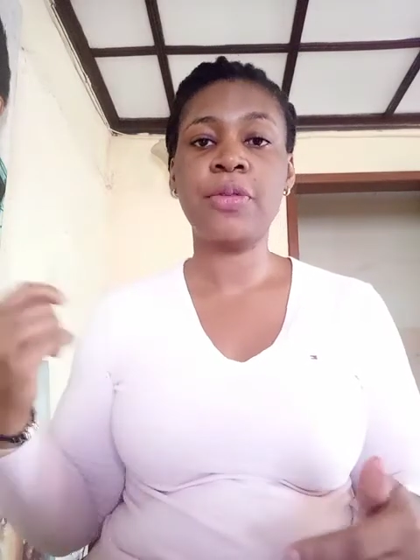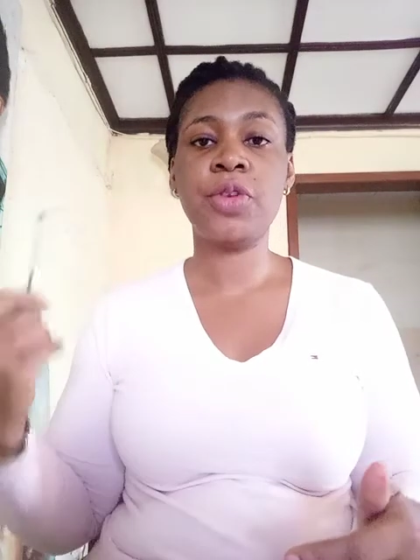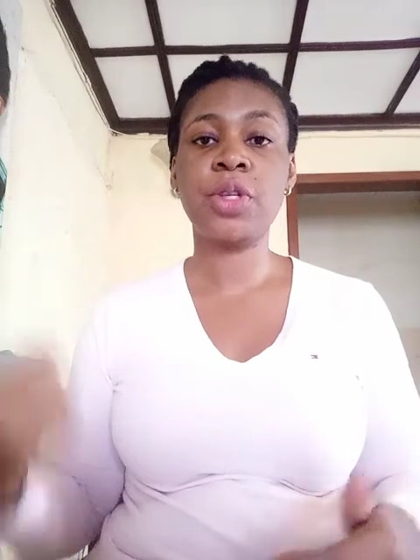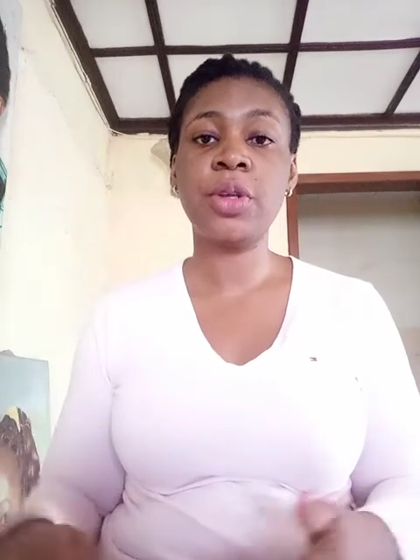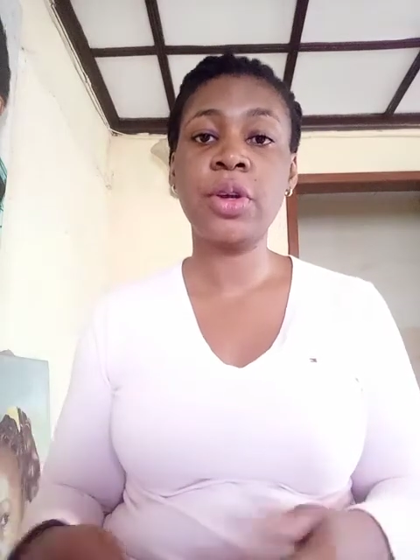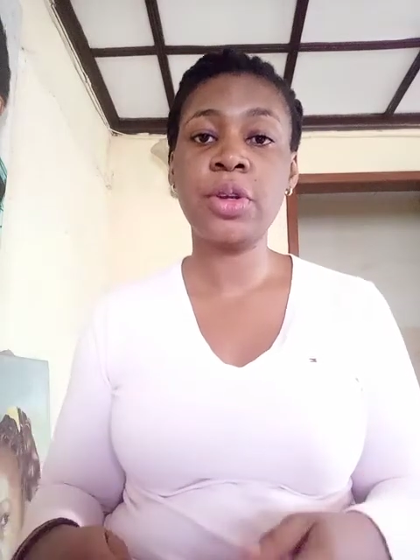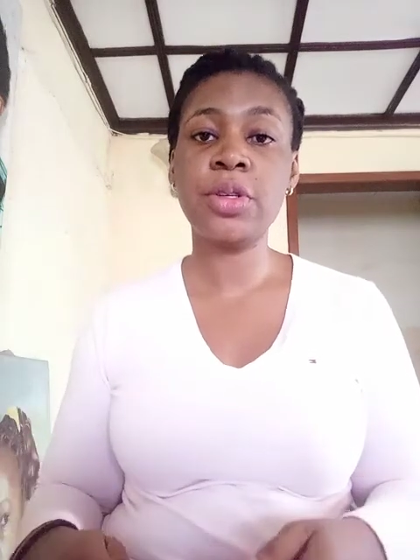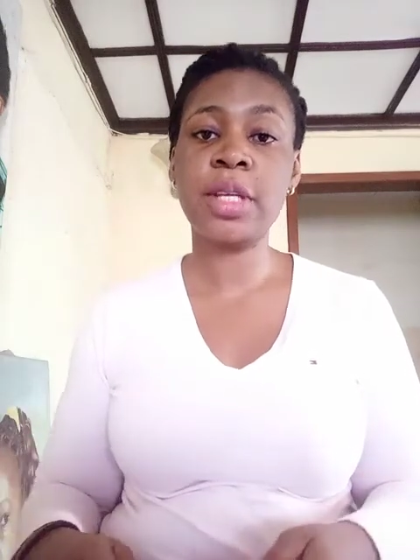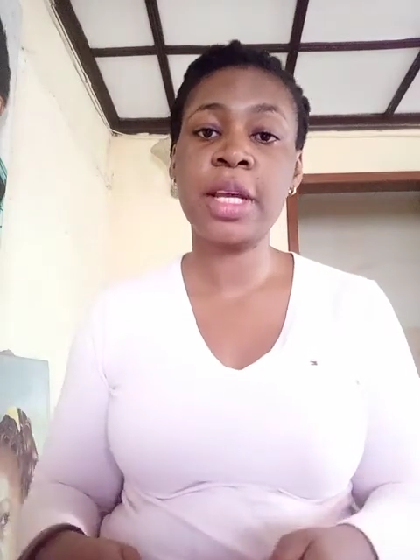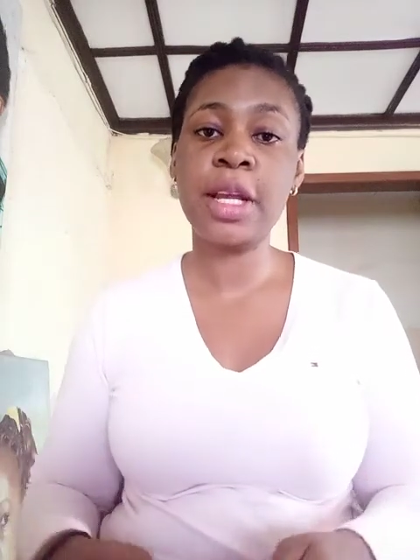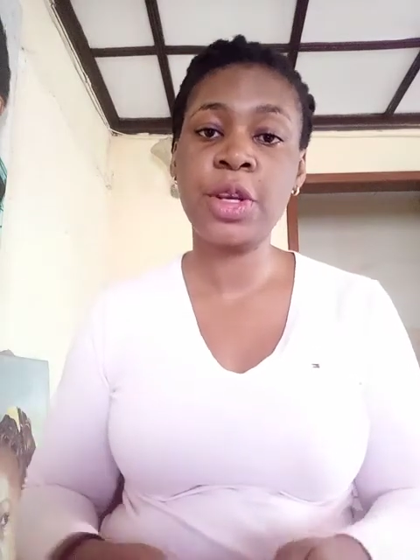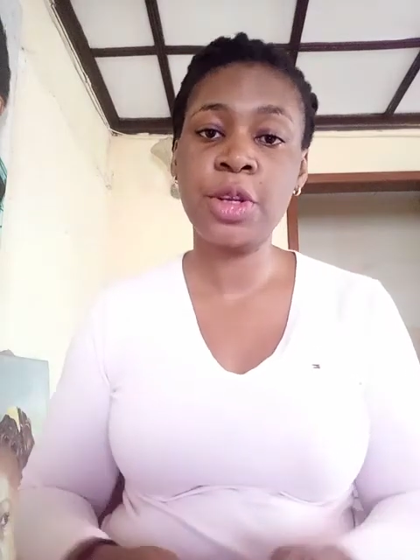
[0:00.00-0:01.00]
If you still don't
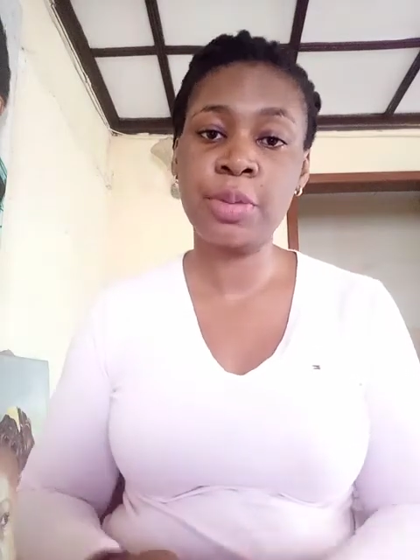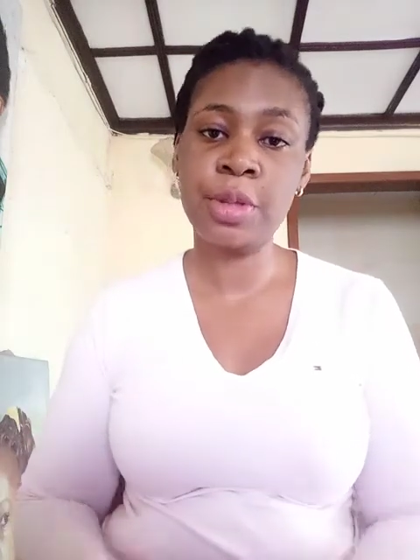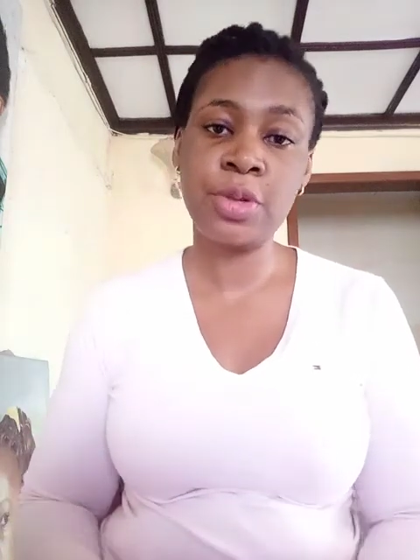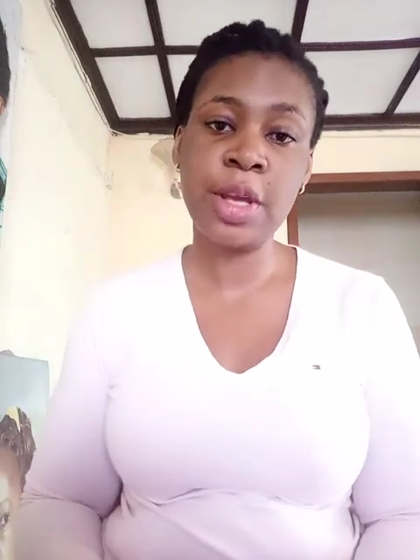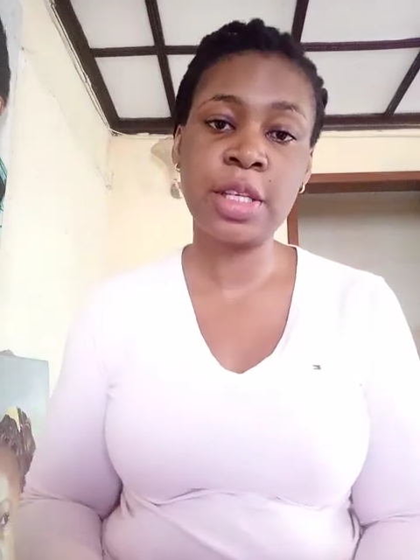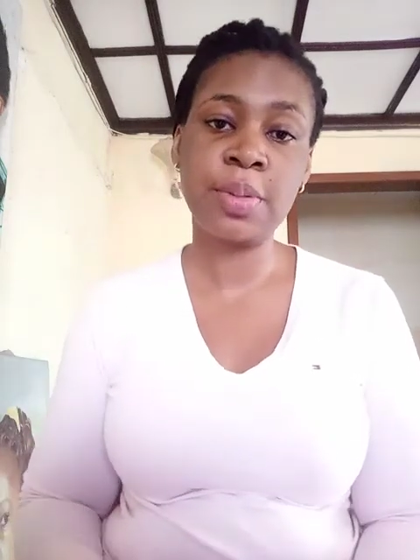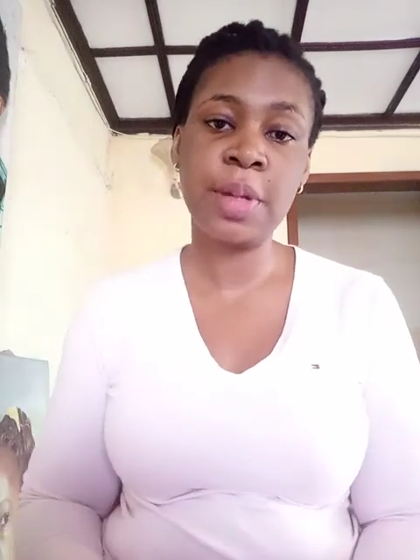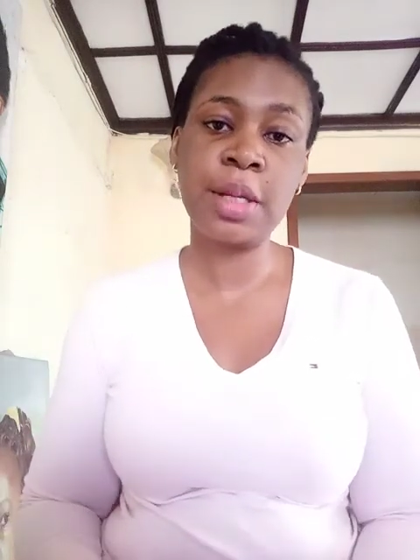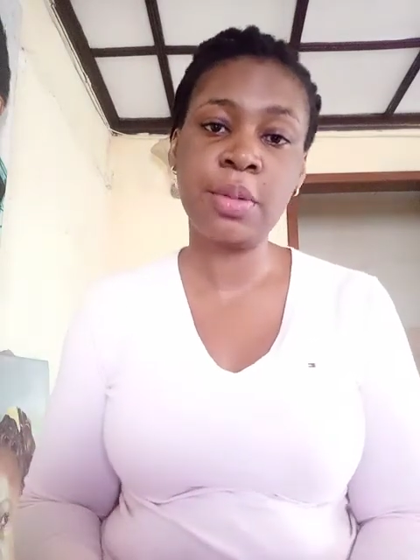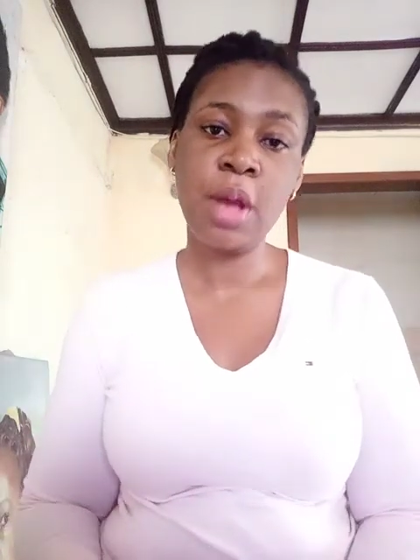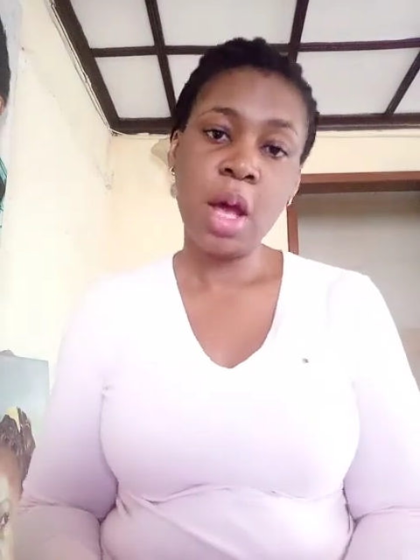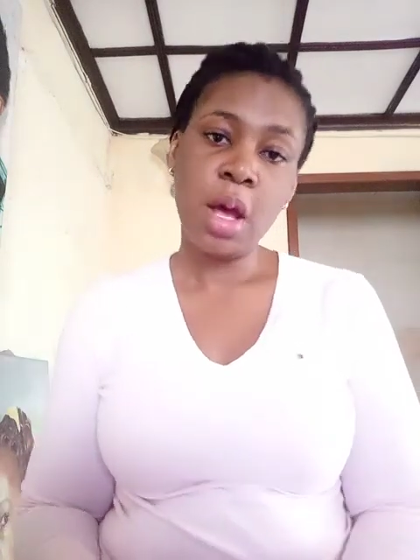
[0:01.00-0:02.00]
understand and you need me to
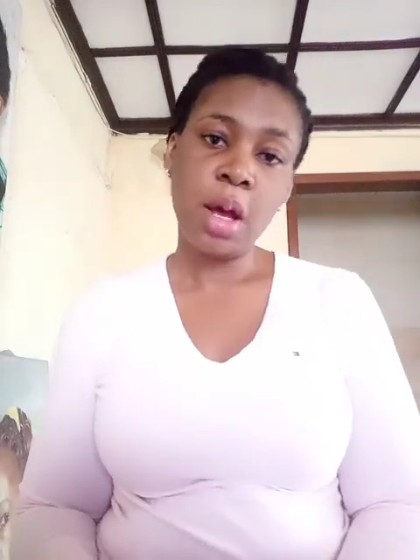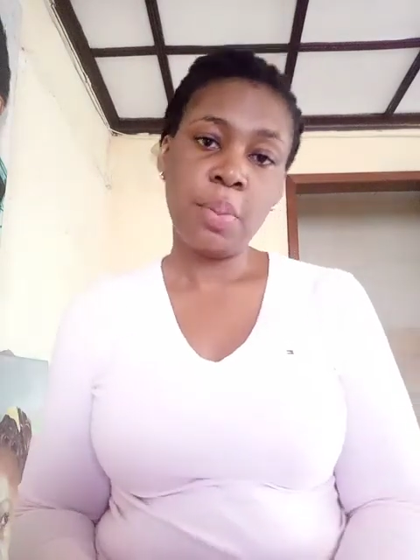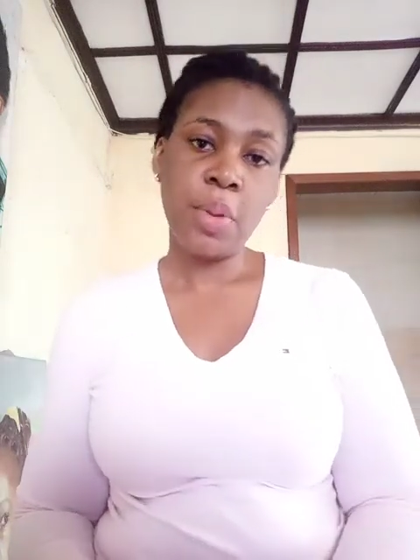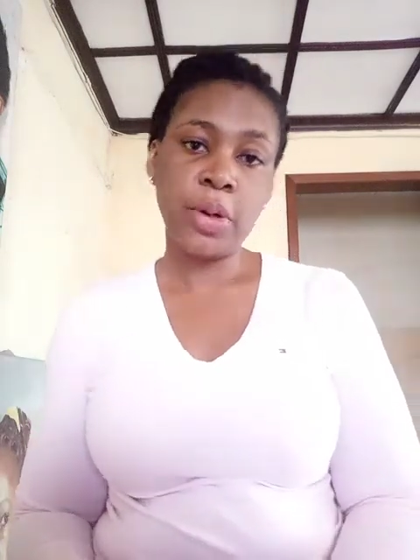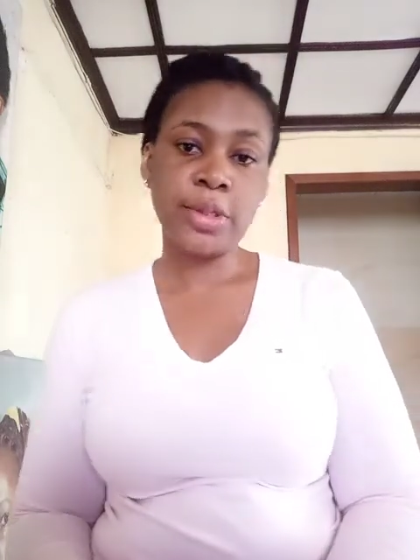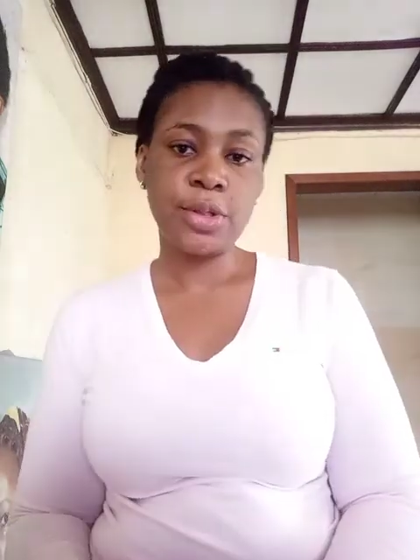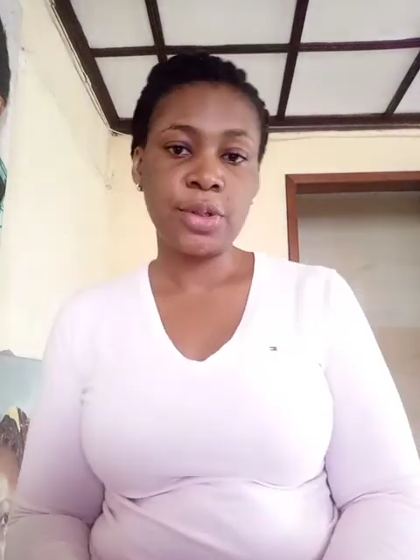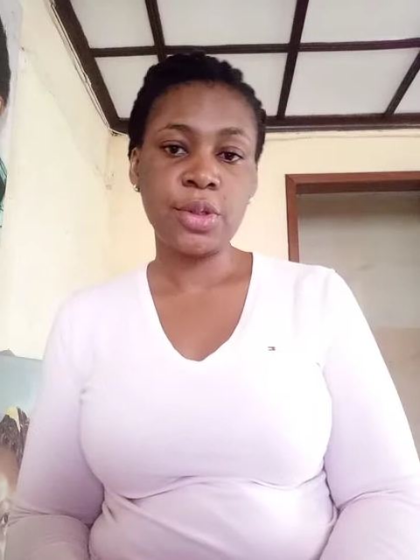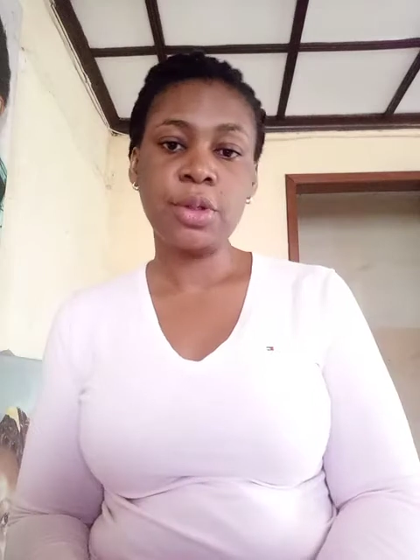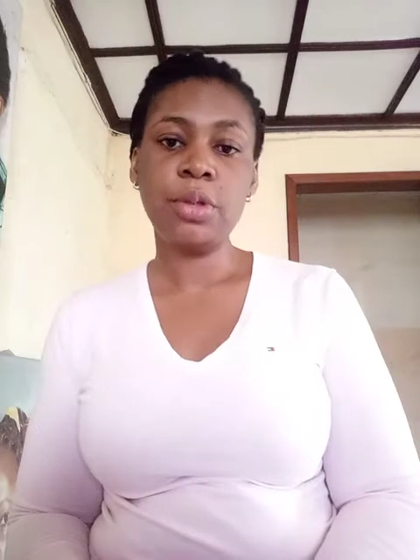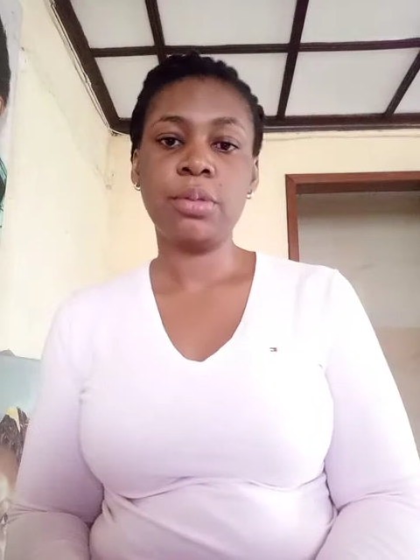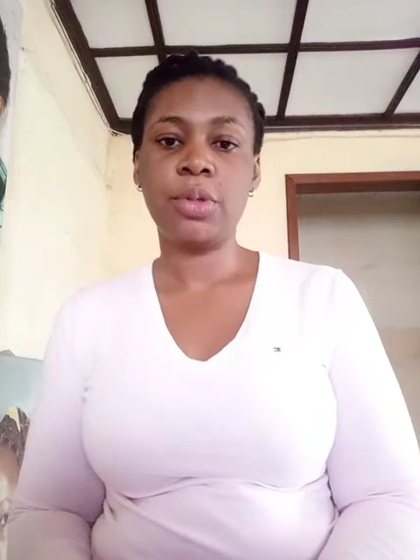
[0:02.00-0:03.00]
explain more to
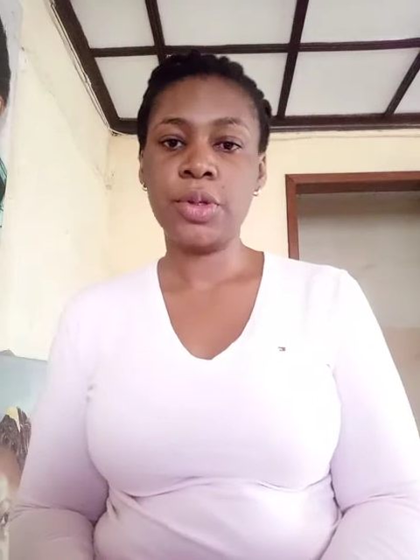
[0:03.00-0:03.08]
you,